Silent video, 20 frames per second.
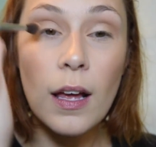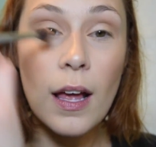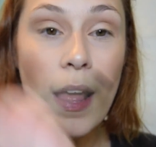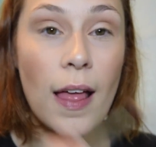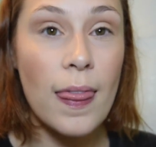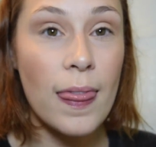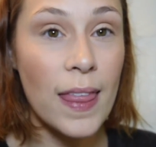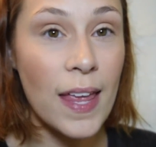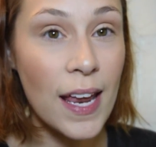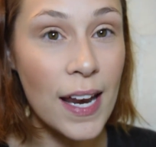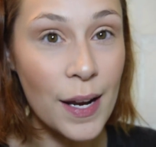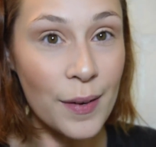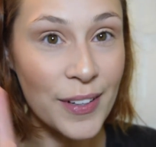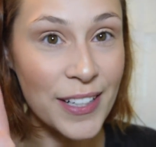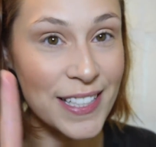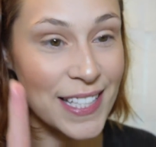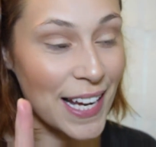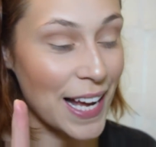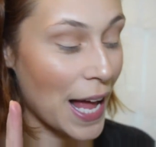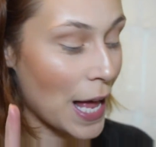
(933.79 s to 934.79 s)
And then I'm
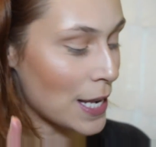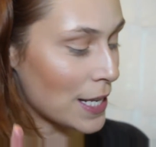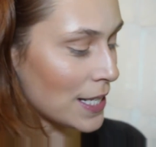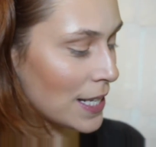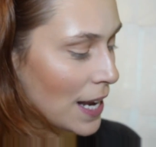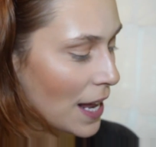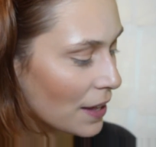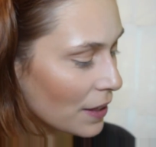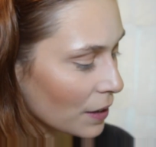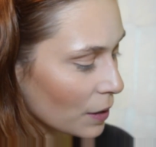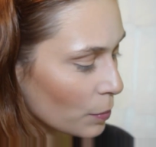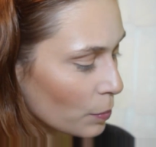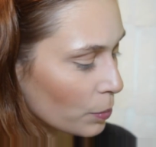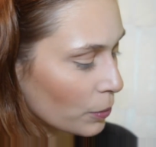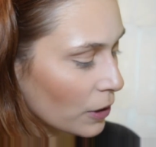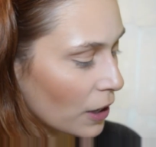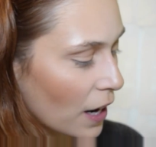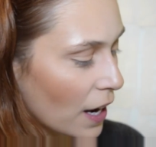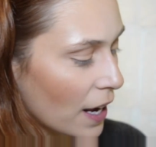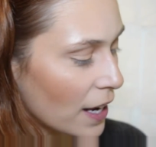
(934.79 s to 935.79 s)
gonna take another
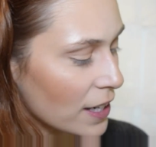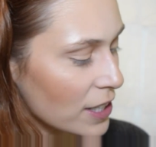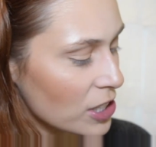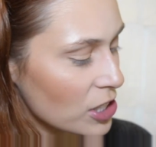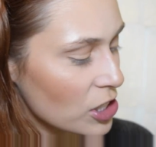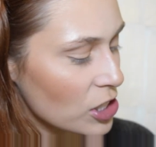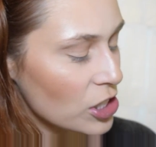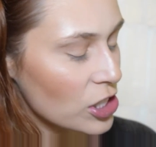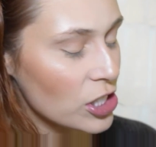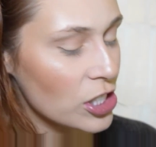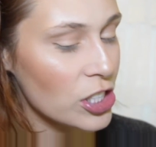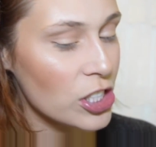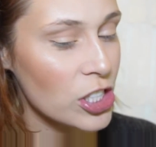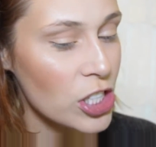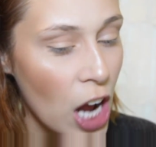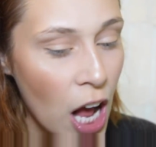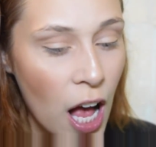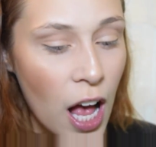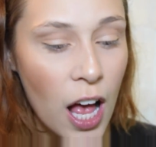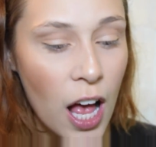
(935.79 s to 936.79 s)
brush